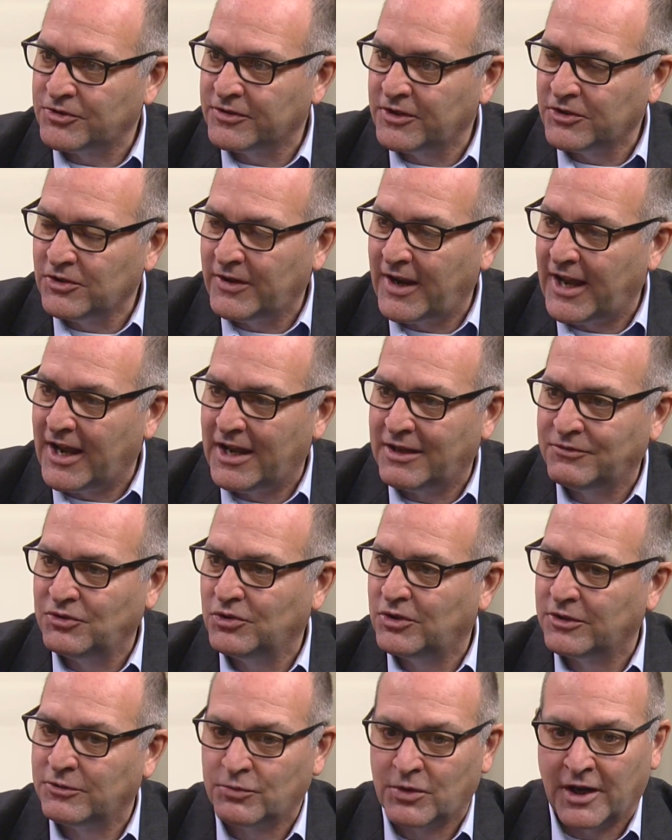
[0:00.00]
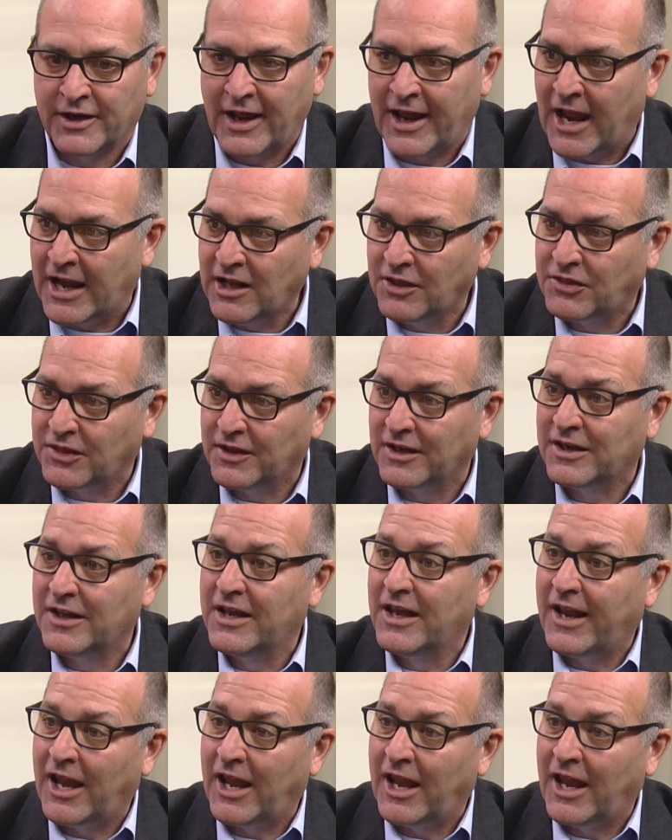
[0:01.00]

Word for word: that you have. You can run anything.